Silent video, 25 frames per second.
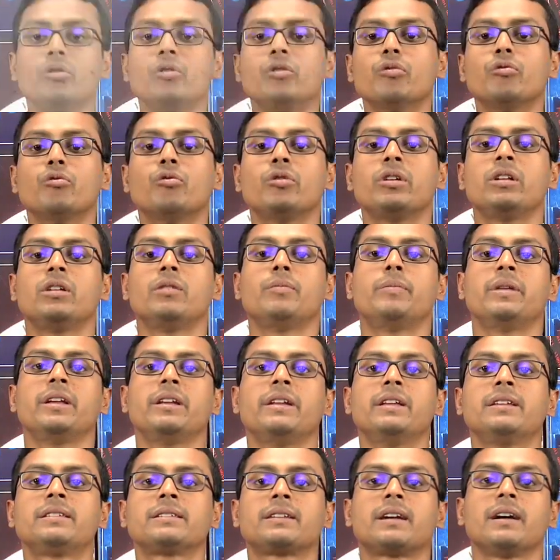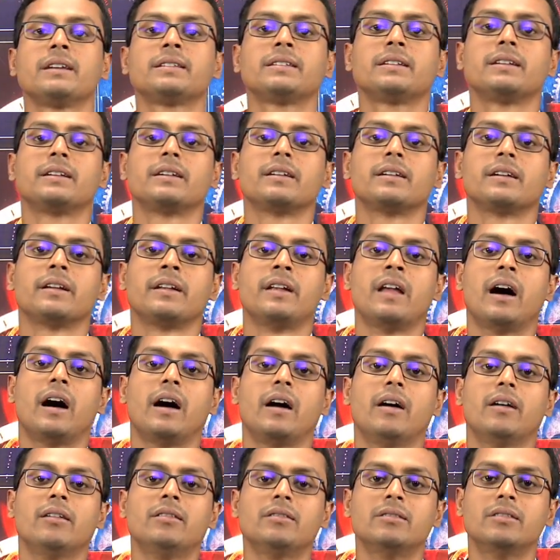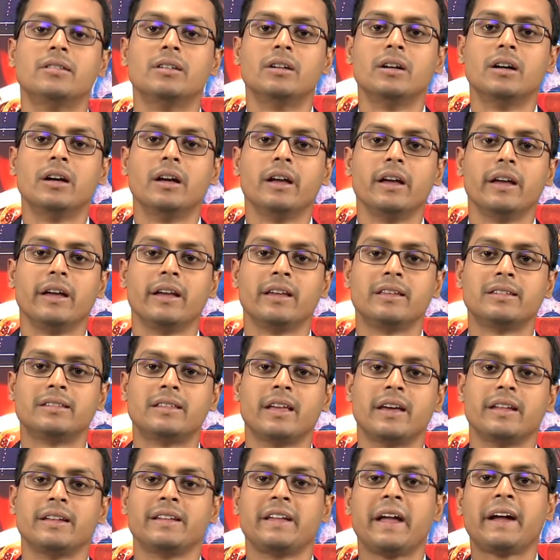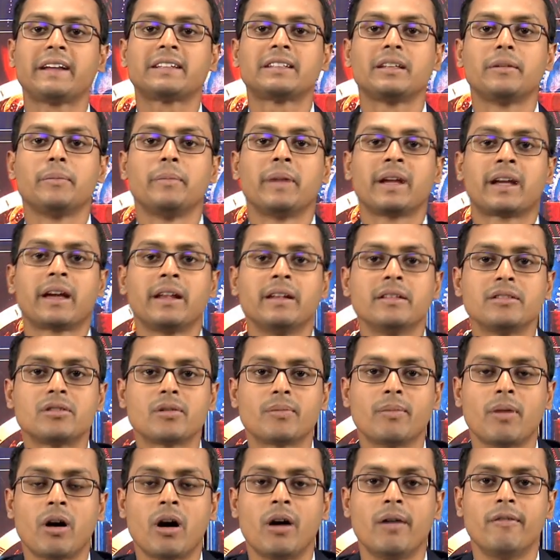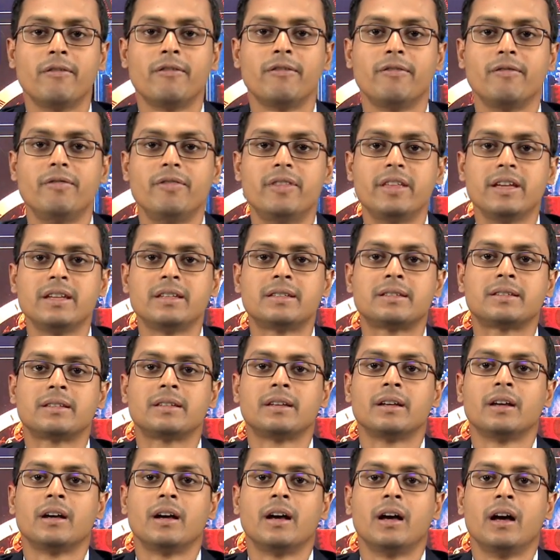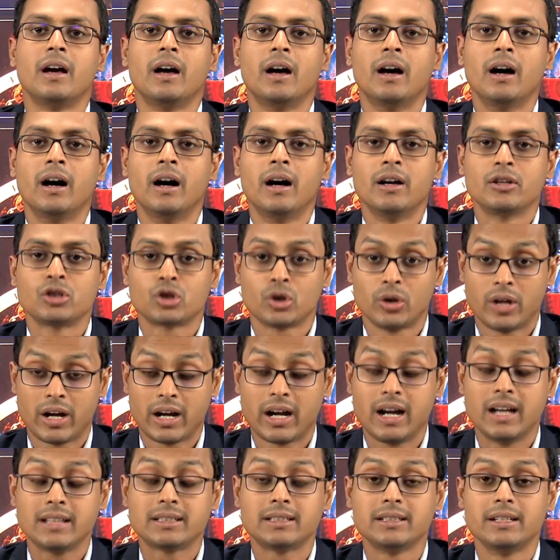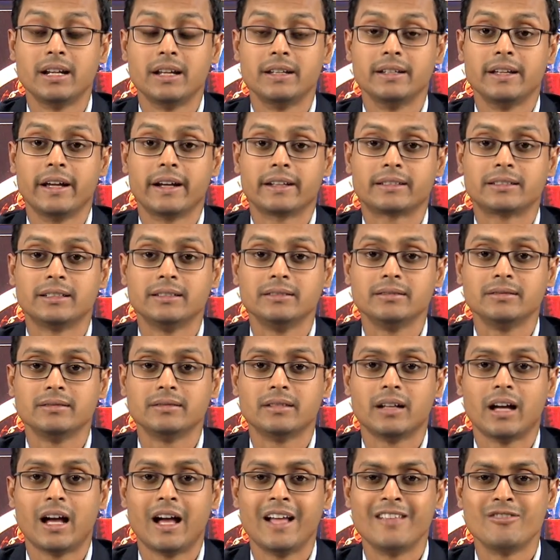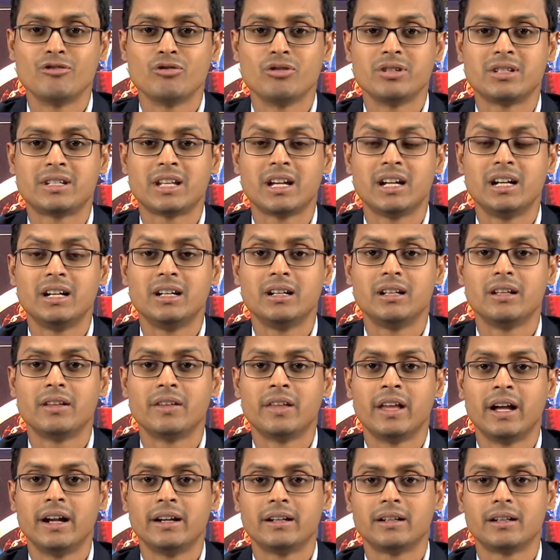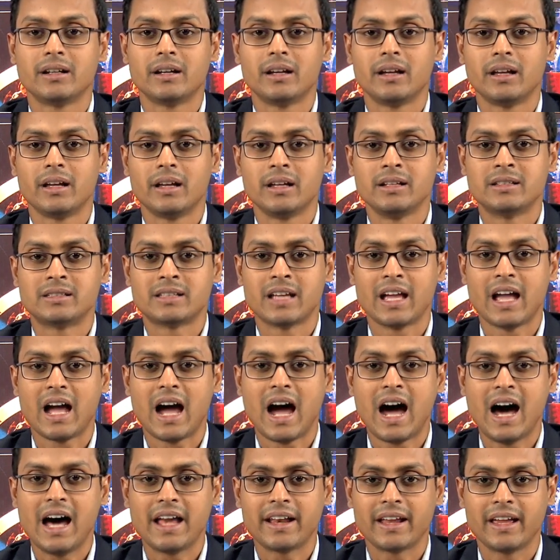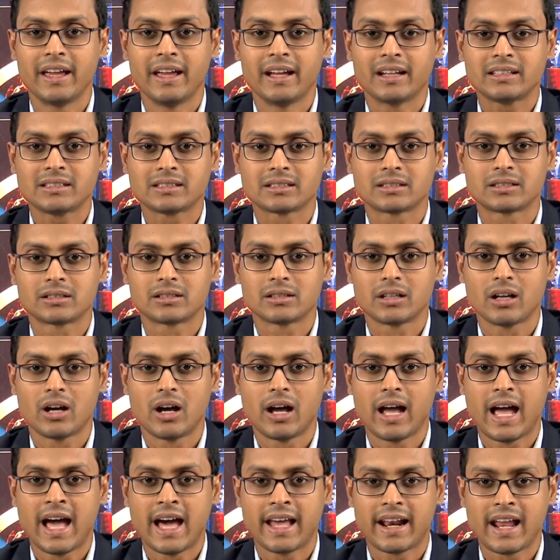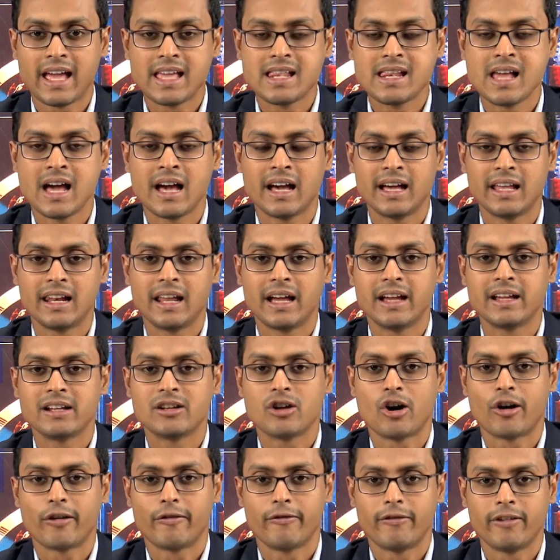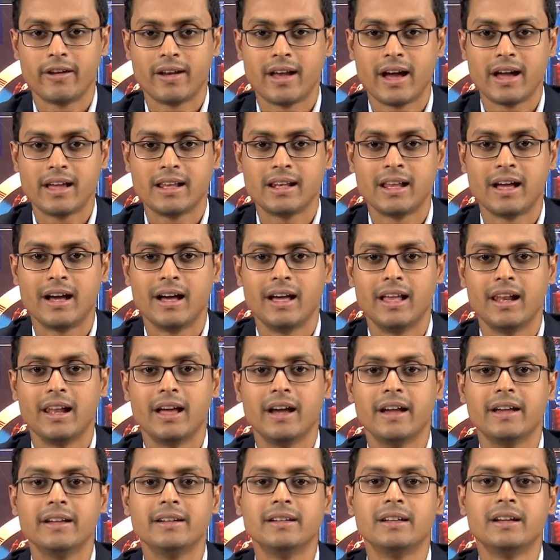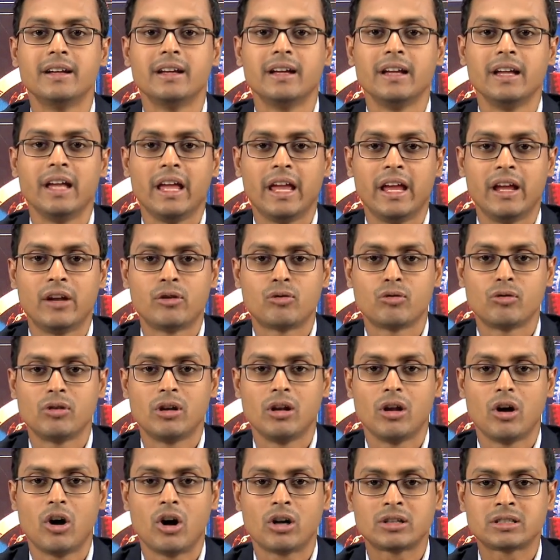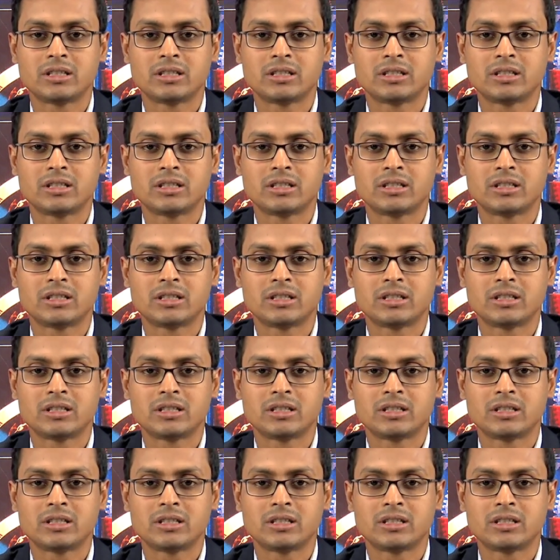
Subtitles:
we will be discussing now is the reaction mechanism of this Sonogashira reaction. As we tell that it is a Rx, aryl halide or vinyl halide, it will